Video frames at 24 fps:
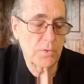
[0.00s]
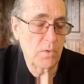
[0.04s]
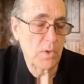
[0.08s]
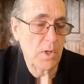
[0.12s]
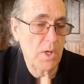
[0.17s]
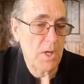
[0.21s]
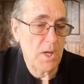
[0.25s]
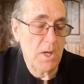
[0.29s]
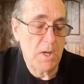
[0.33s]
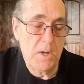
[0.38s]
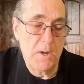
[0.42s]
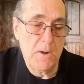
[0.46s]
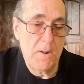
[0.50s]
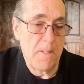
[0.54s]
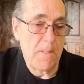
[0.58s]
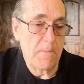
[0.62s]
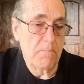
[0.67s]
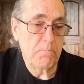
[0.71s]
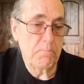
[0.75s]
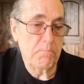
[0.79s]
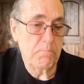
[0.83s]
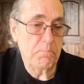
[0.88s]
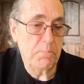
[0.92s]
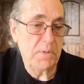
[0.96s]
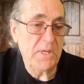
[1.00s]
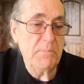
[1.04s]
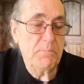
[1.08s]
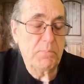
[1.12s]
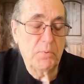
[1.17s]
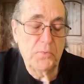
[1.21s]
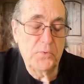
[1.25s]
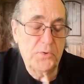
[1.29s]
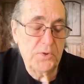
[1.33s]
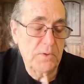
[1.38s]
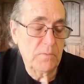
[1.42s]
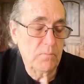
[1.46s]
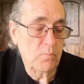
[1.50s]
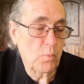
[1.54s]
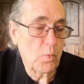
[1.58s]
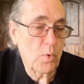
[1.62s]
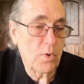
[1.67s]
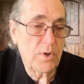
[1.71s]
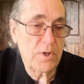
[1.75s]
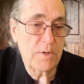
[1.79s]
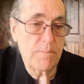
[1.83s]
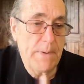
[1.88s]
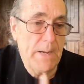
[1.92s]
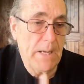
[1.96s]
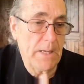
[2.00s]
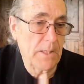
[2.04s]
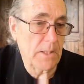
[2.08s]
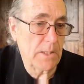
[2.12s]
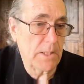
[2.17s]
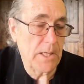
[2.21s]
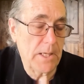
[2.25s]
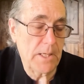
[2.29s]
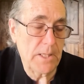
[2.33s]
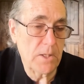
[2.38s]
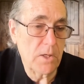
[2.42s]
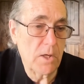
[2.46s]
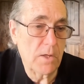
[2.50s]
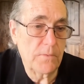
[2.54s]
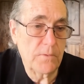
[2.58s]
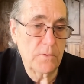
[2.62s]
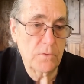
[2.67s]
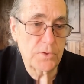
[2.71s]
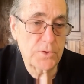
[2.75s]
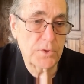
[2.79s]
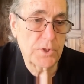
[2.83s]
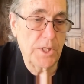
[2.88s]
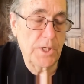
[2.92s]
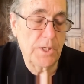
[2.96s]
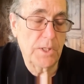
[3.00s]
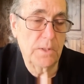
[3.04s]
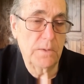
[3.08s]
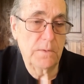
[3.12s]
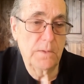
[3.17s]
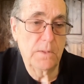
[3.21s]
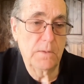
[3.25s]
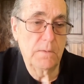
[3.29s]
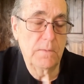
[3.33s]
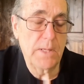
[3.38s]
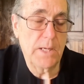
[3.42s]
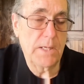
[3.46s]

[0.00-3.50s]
So people didn't worry about it getting on their skin.